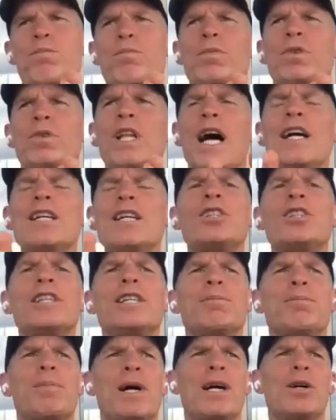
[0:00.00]

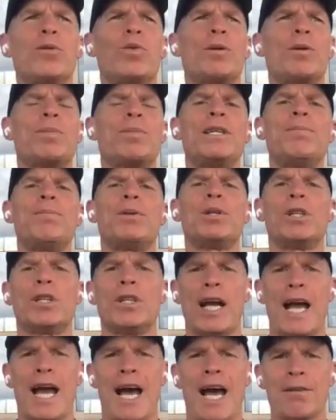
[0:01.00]
largely part what people
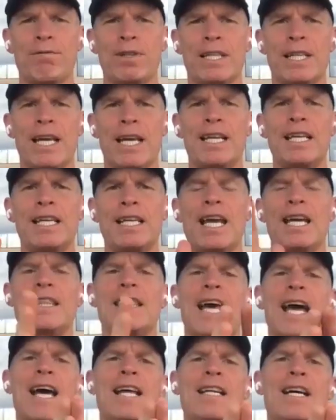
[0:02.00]
are advocating, and
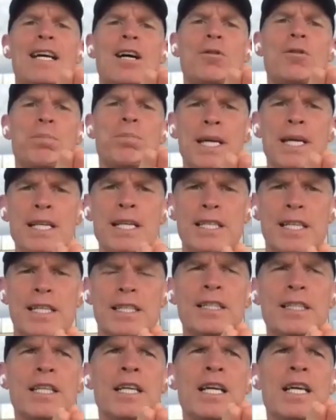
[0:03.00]
that
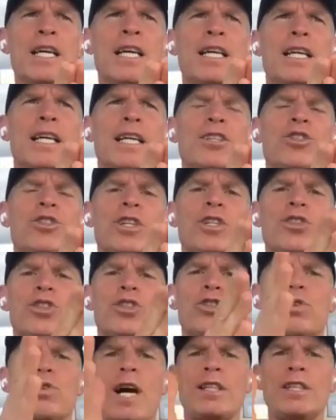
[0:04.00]
opinion is
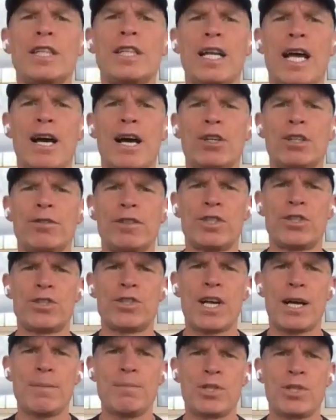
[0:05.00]
constructed out of a
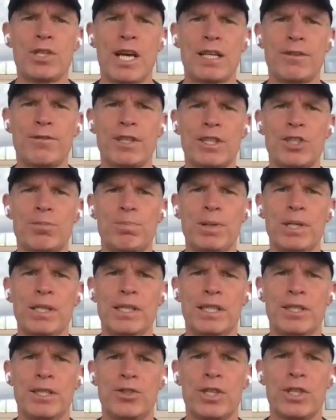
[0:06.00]
subset of
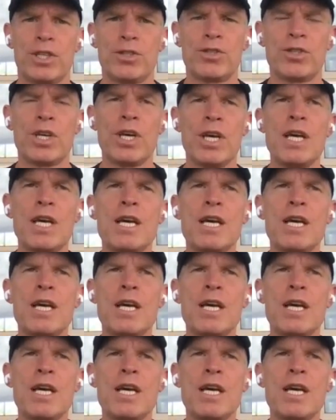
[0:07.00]
experiences.